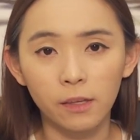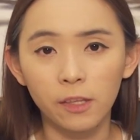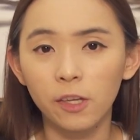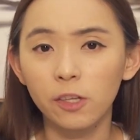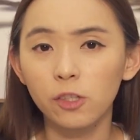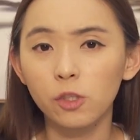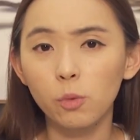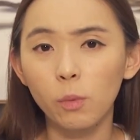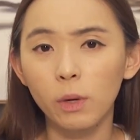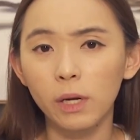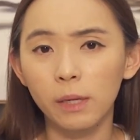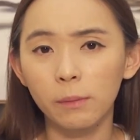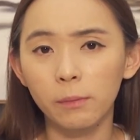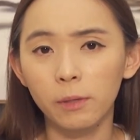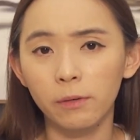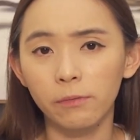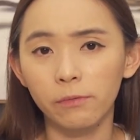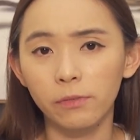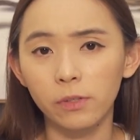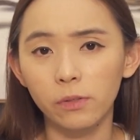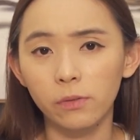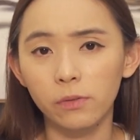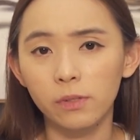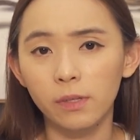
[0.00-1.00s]
Here's one I'm
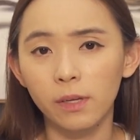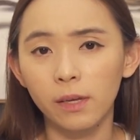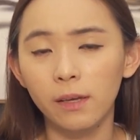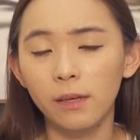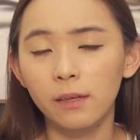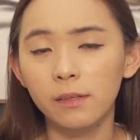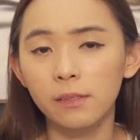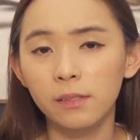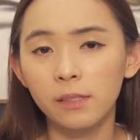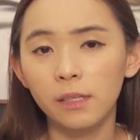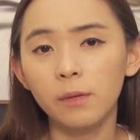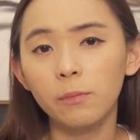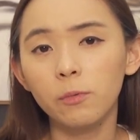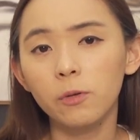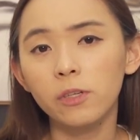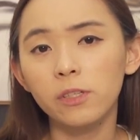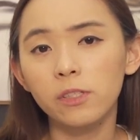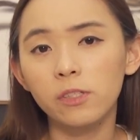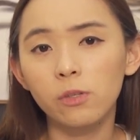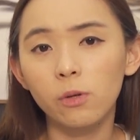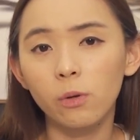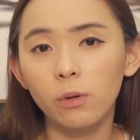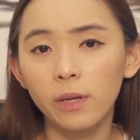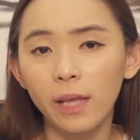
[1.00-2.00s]
confused. Singapore
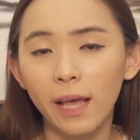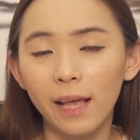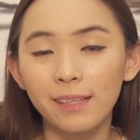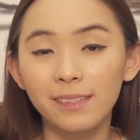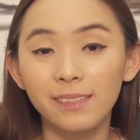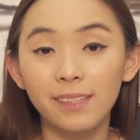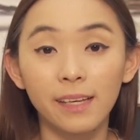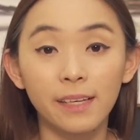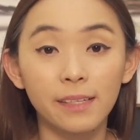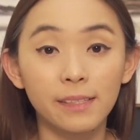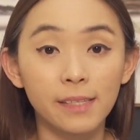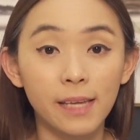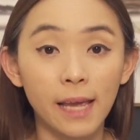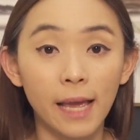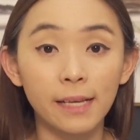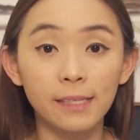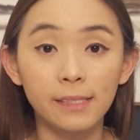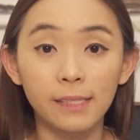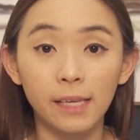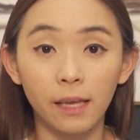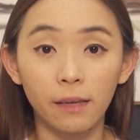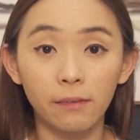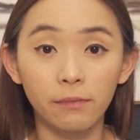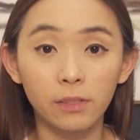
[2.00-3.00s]
is known as a
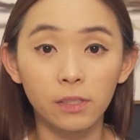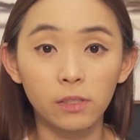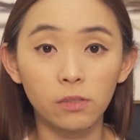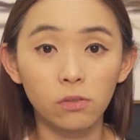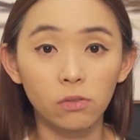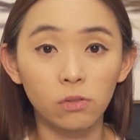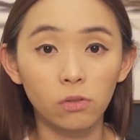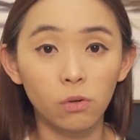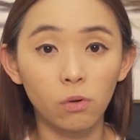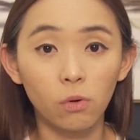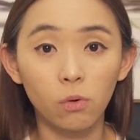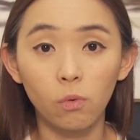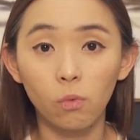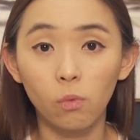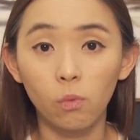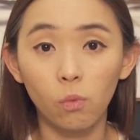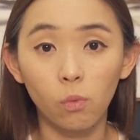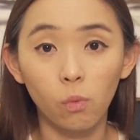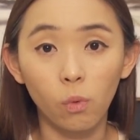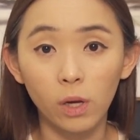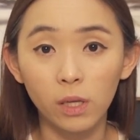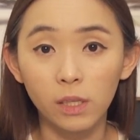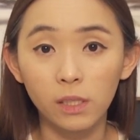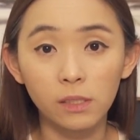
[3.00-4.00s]
tax haven, so
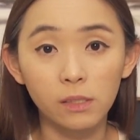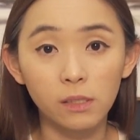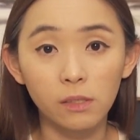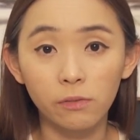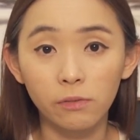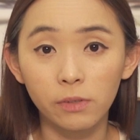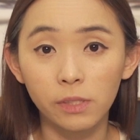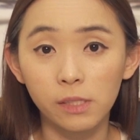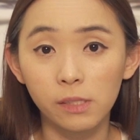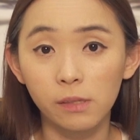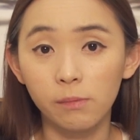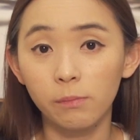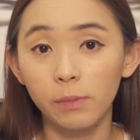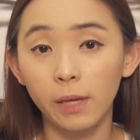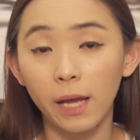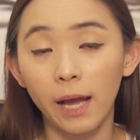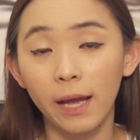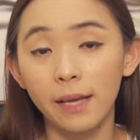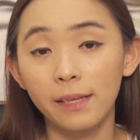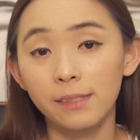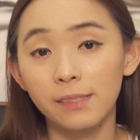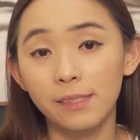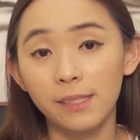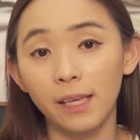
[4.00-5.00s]
what is the reason
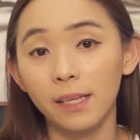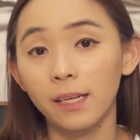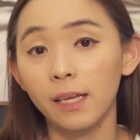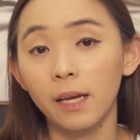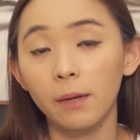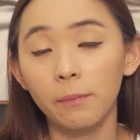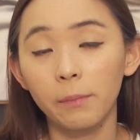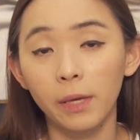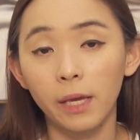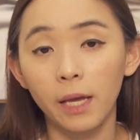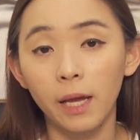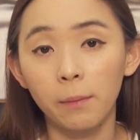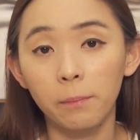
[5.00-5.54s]
behind setting up a